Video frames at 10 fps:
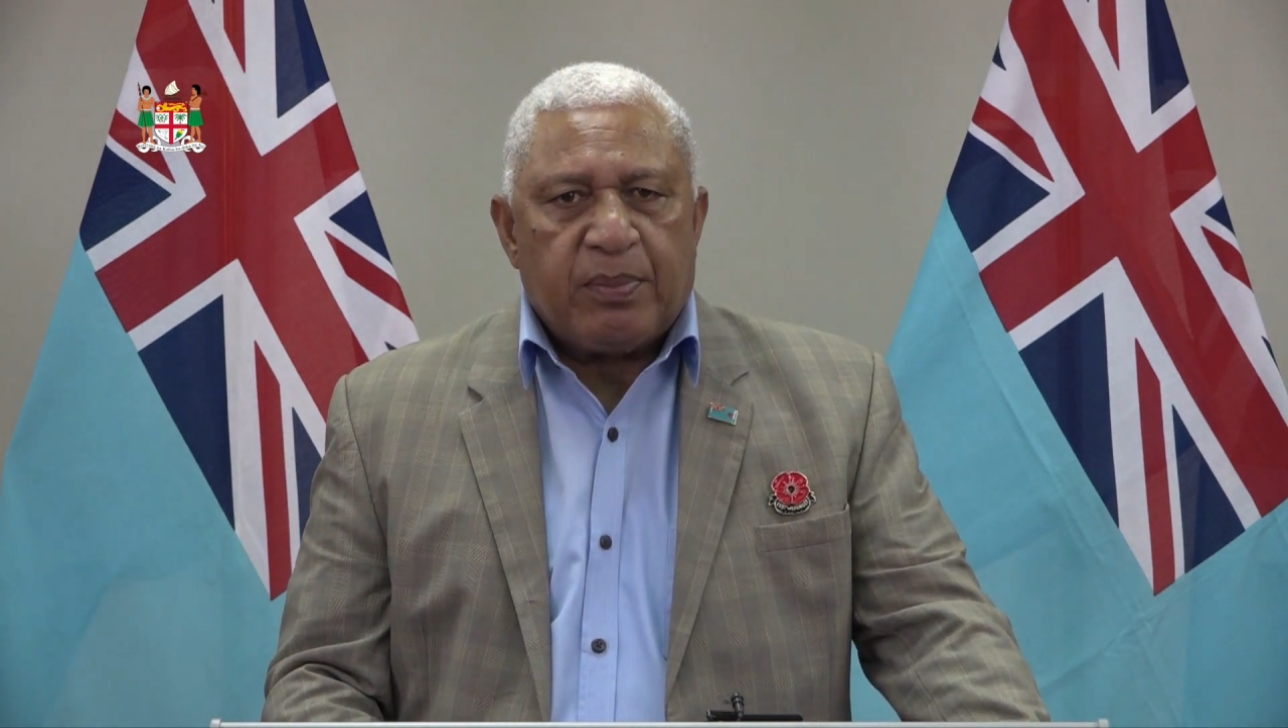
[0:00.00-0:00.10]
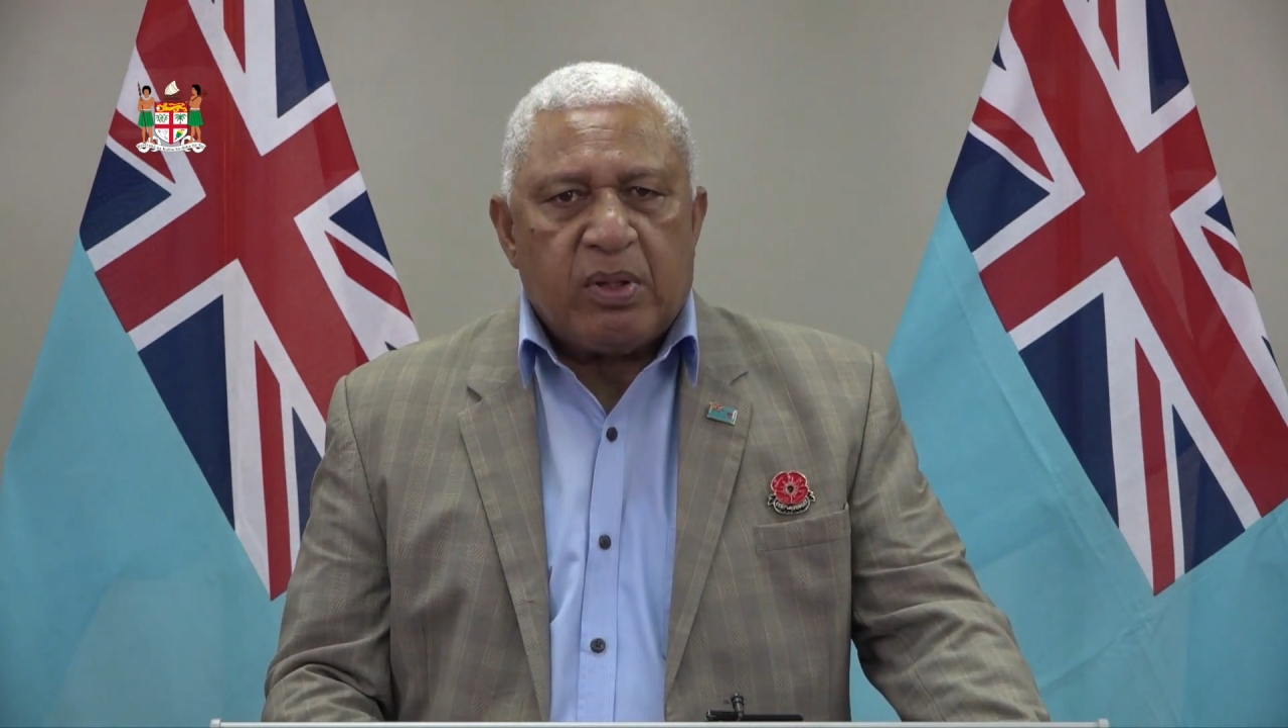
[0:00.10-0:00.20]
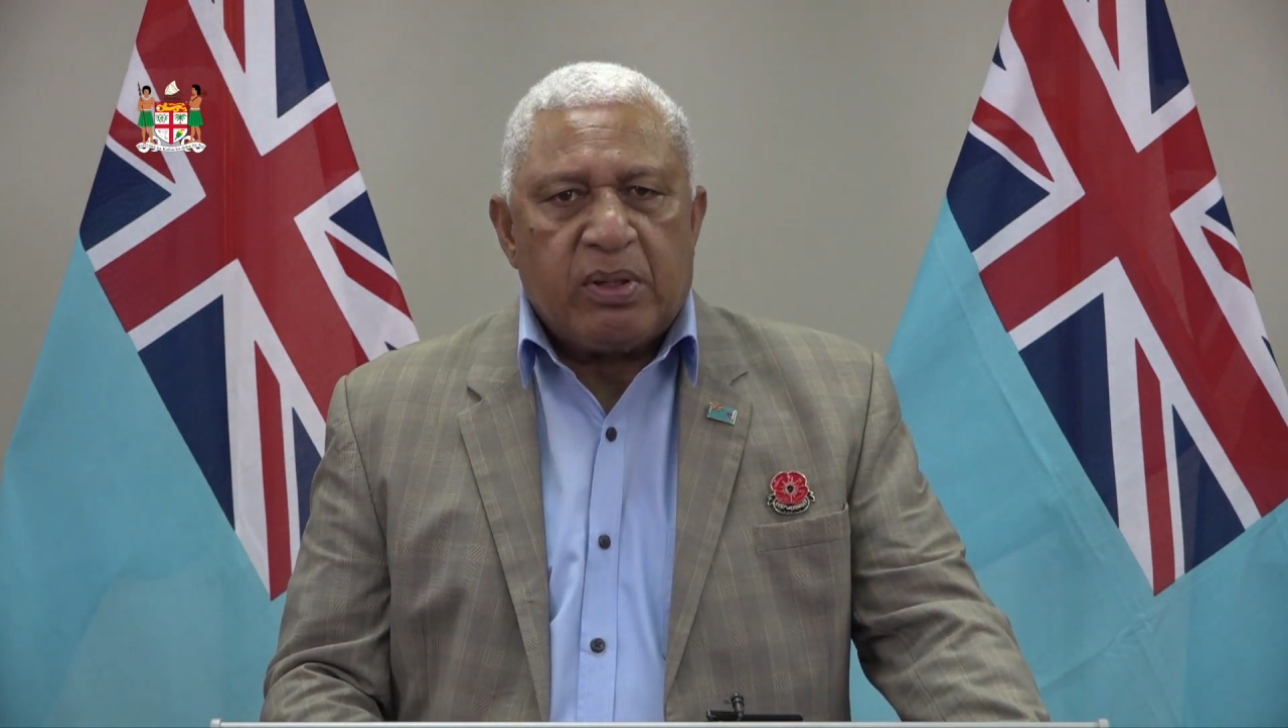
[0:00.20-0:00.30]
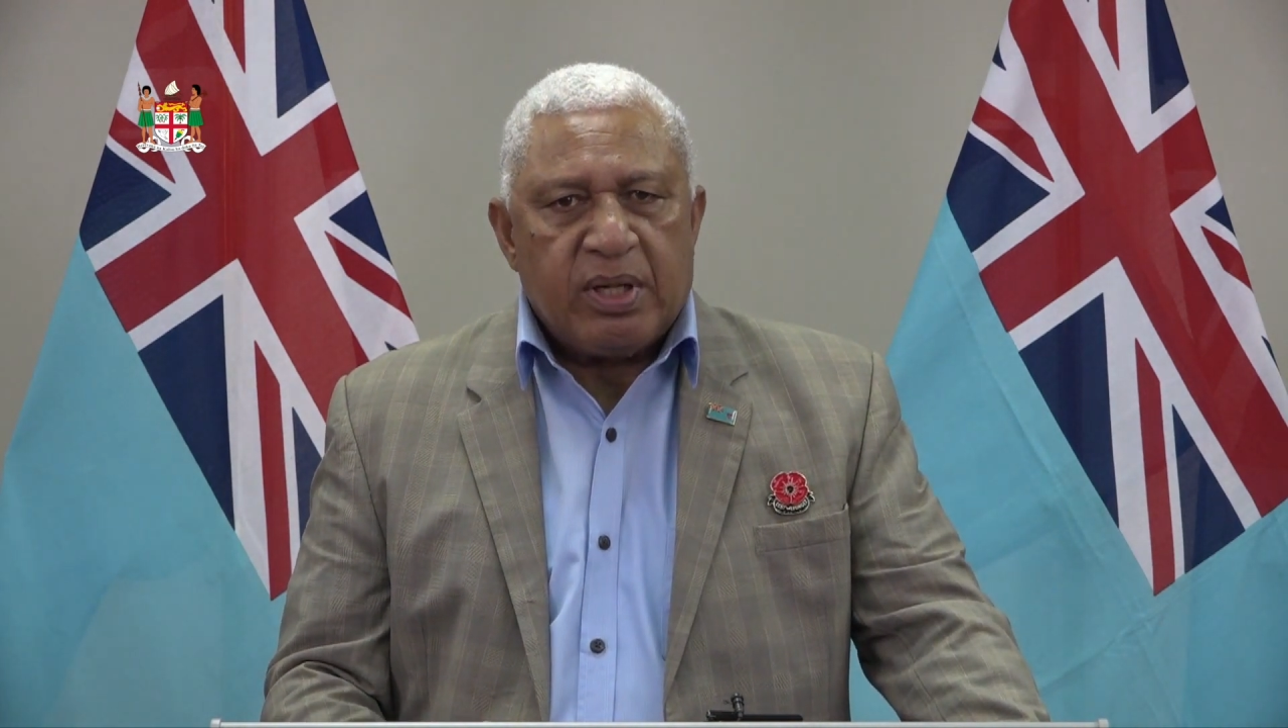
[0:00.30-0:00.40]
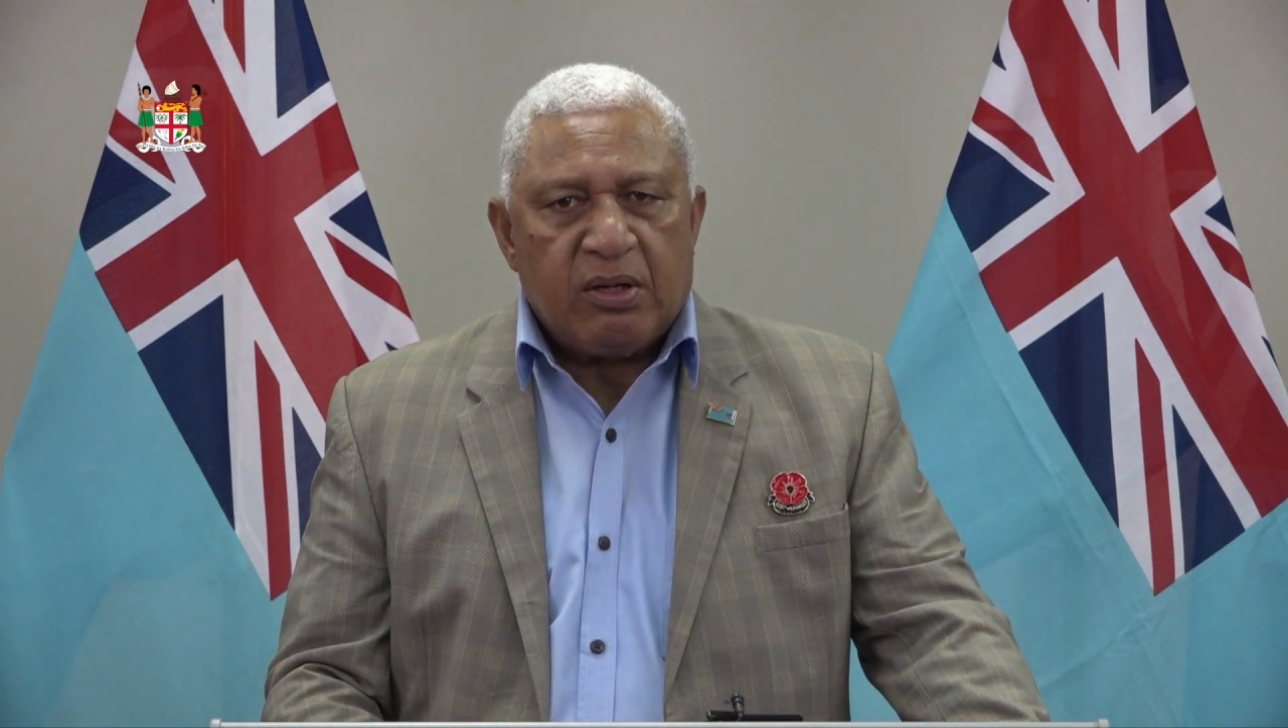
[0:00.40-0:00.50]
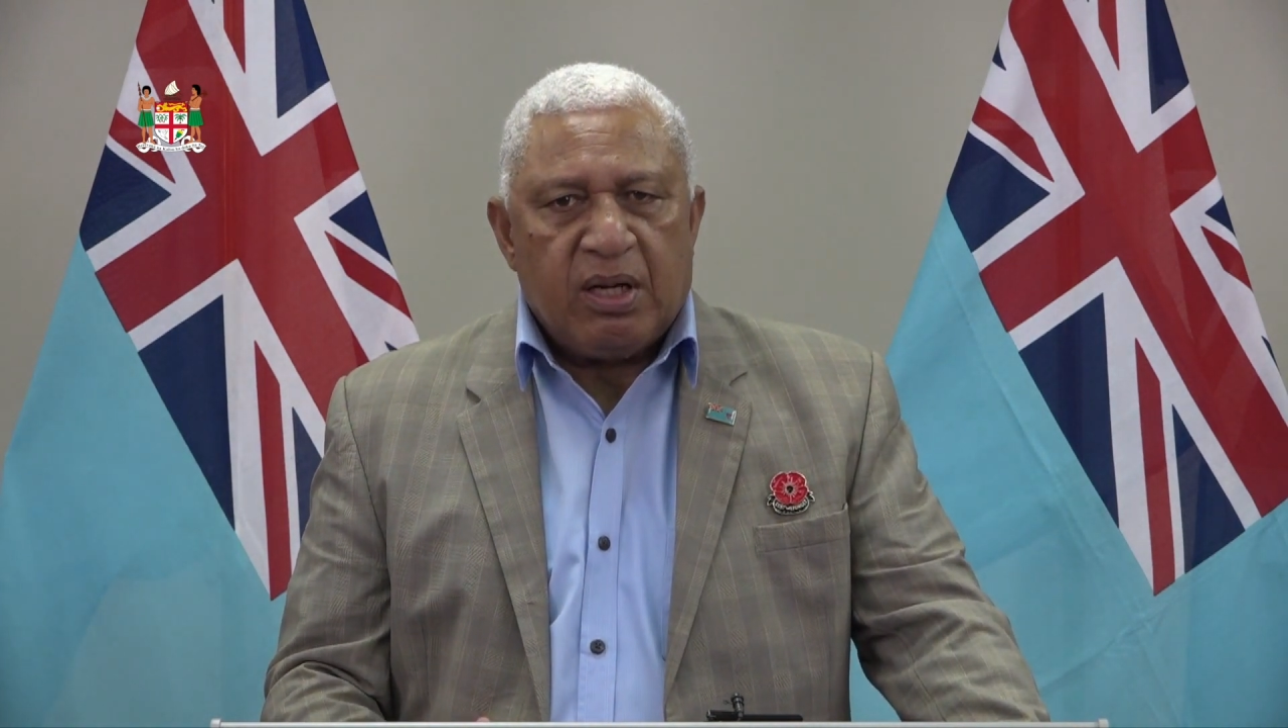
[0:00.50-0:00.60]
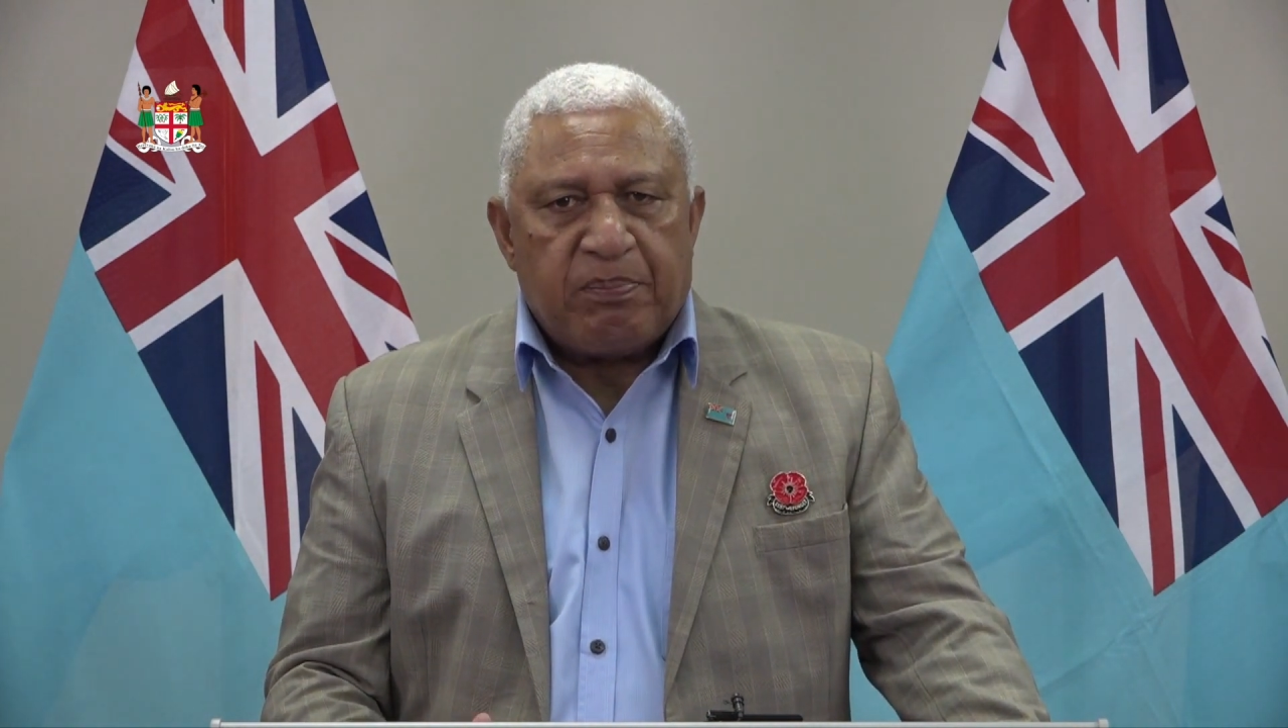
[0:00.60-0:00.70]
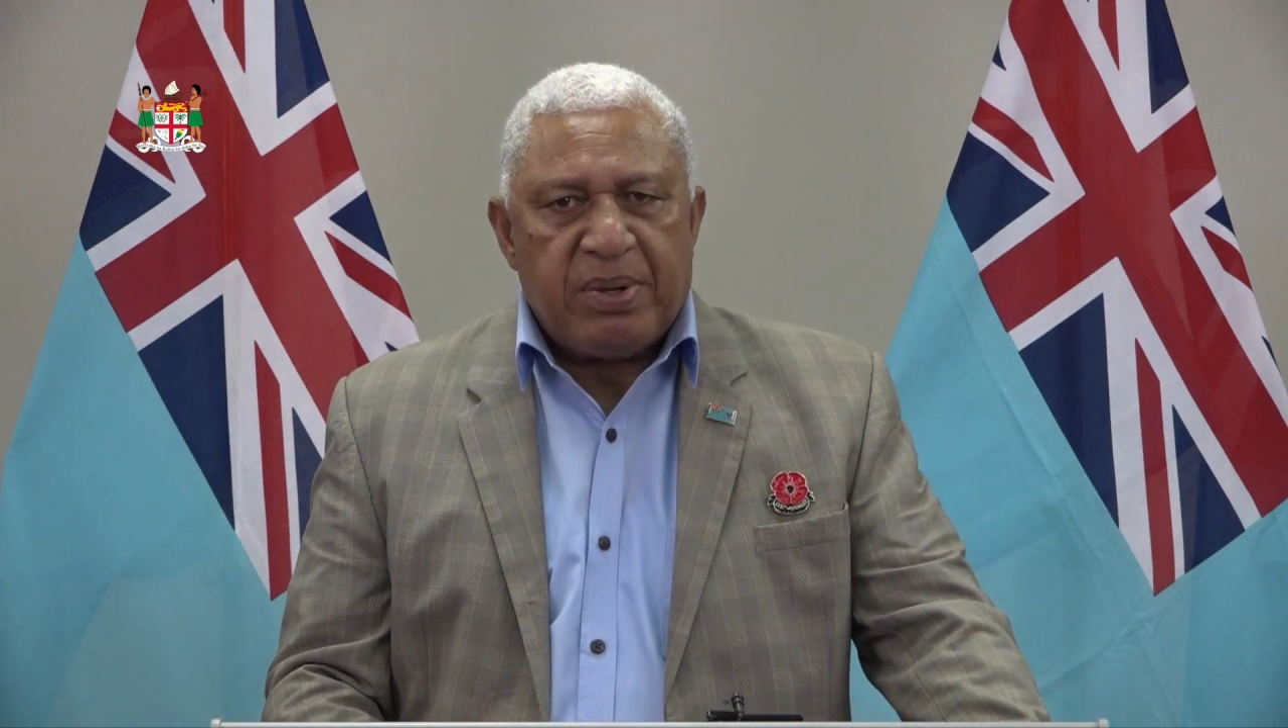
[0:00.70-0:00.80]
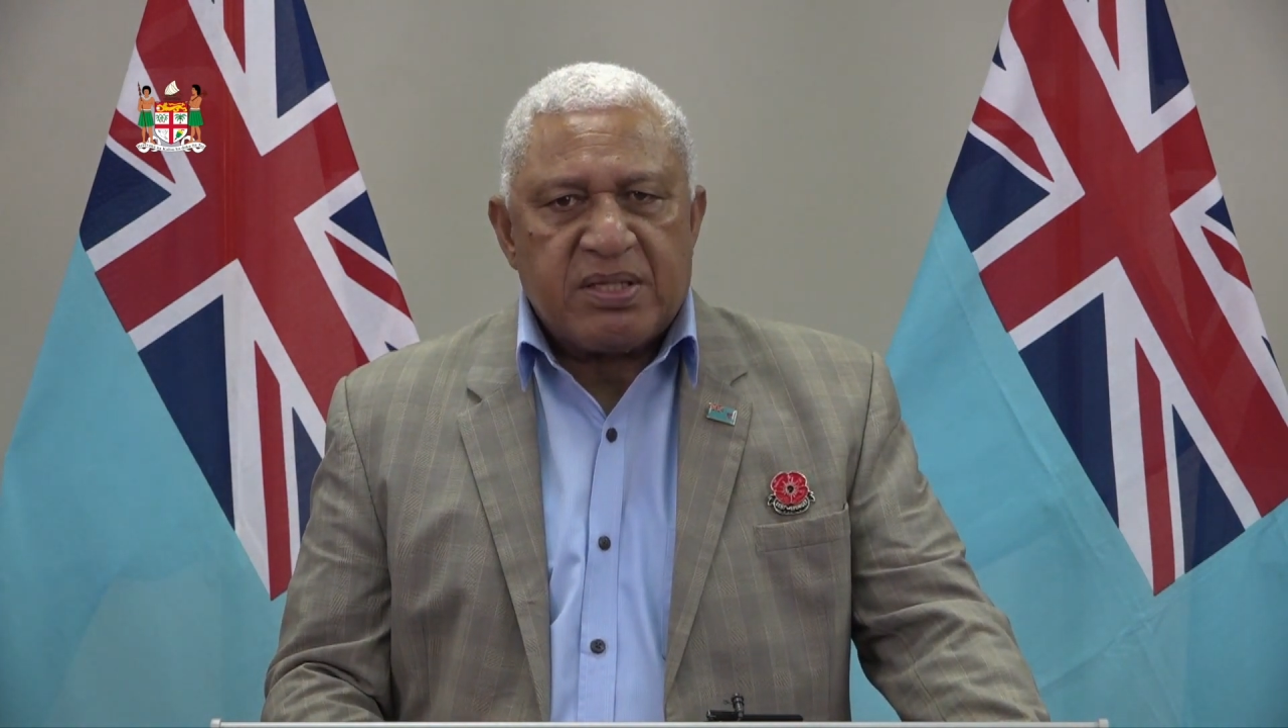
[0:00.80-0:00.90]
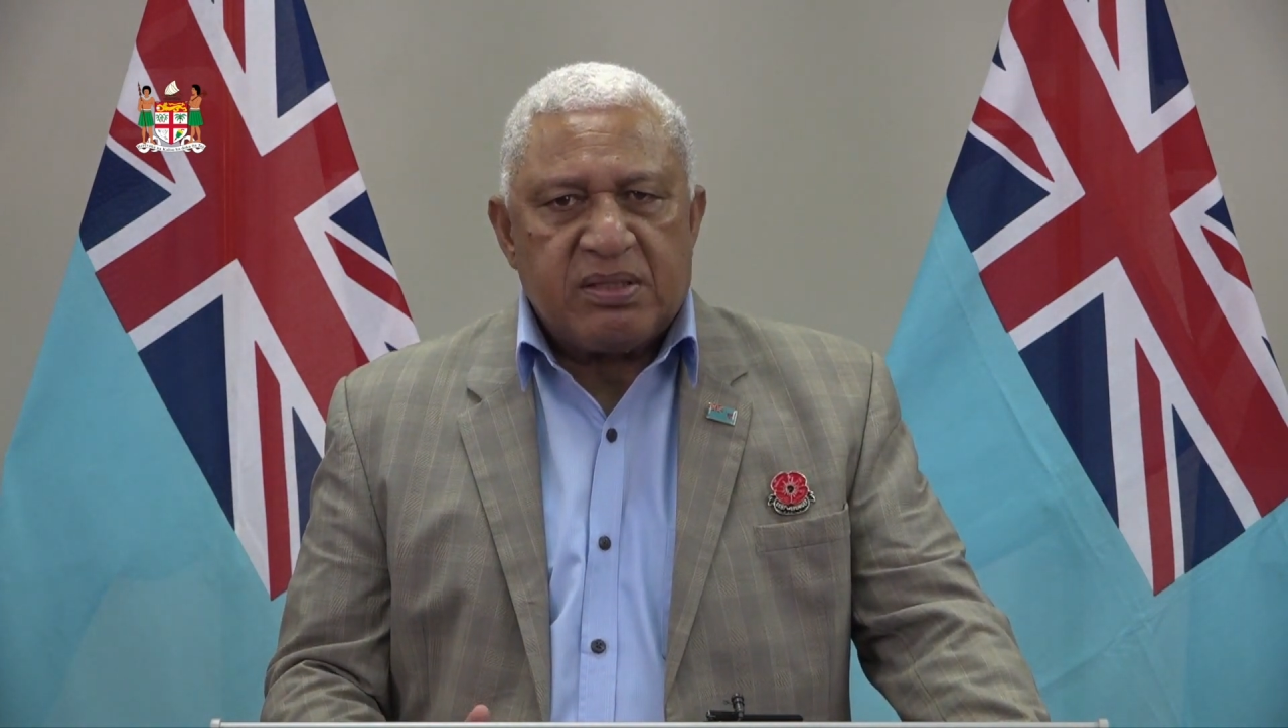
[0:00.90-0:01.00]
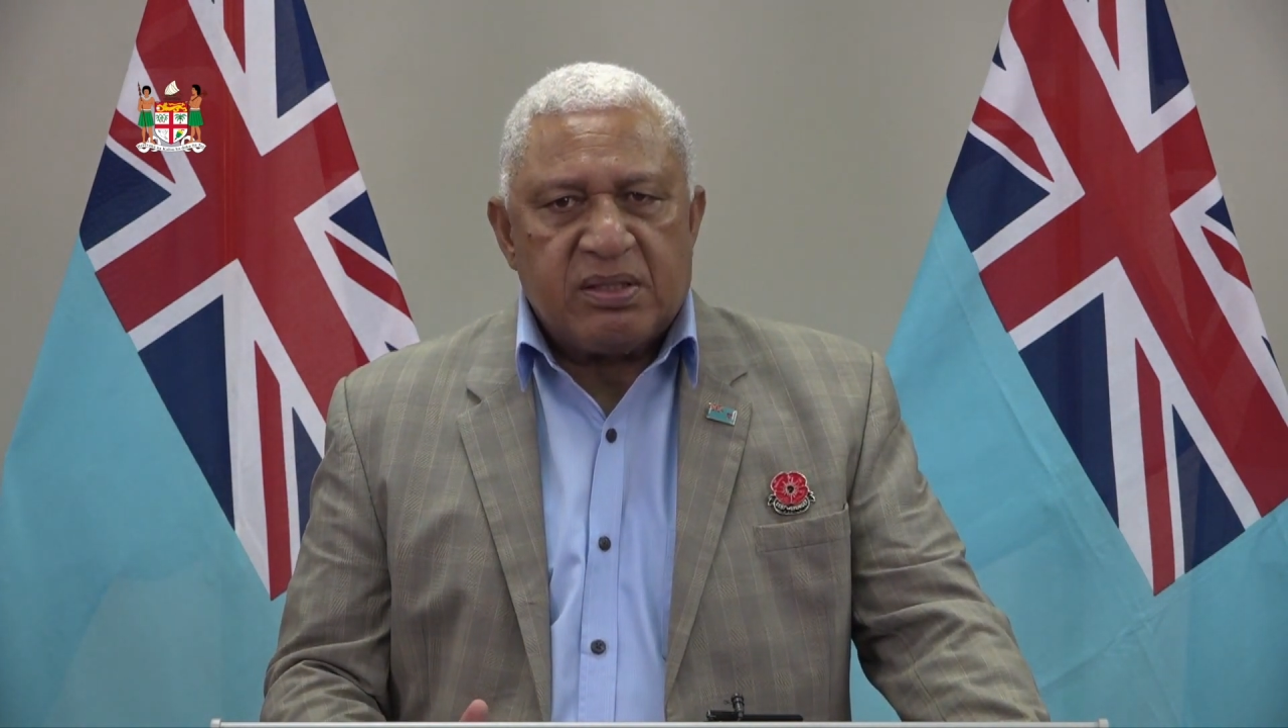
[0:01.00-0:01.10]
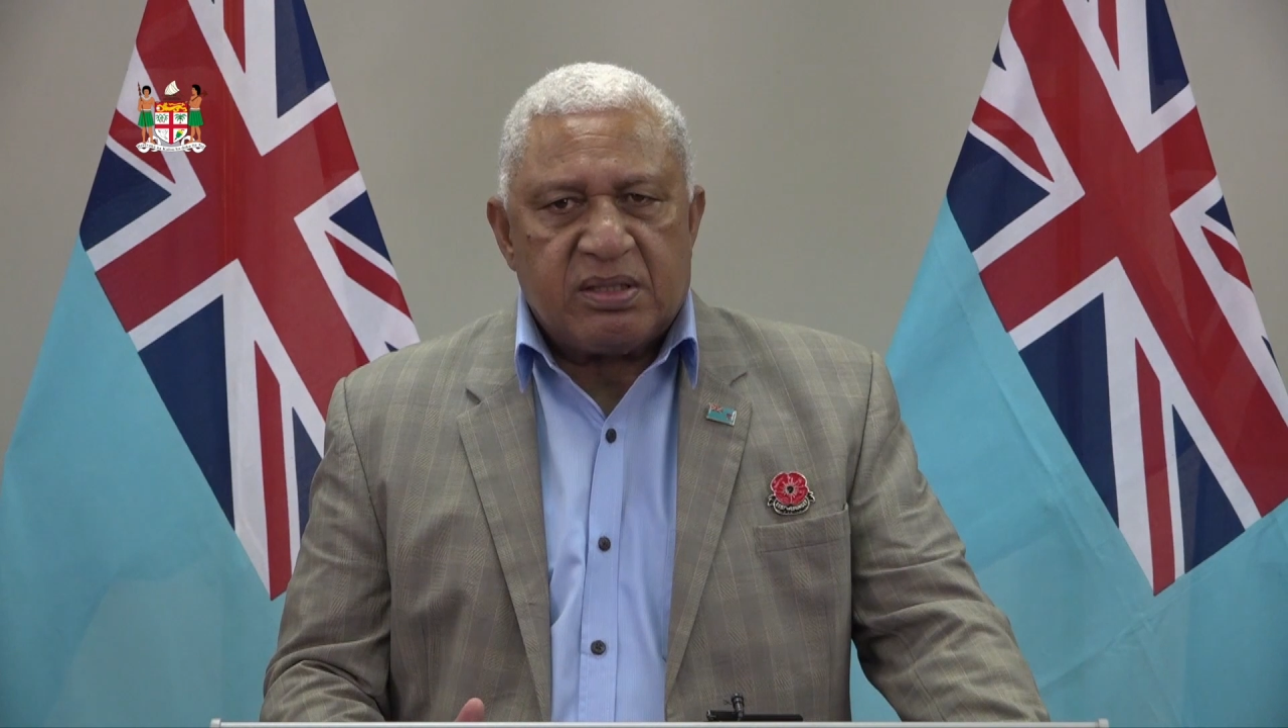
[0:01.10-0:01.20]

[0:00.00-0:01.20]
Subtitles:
on regular passenger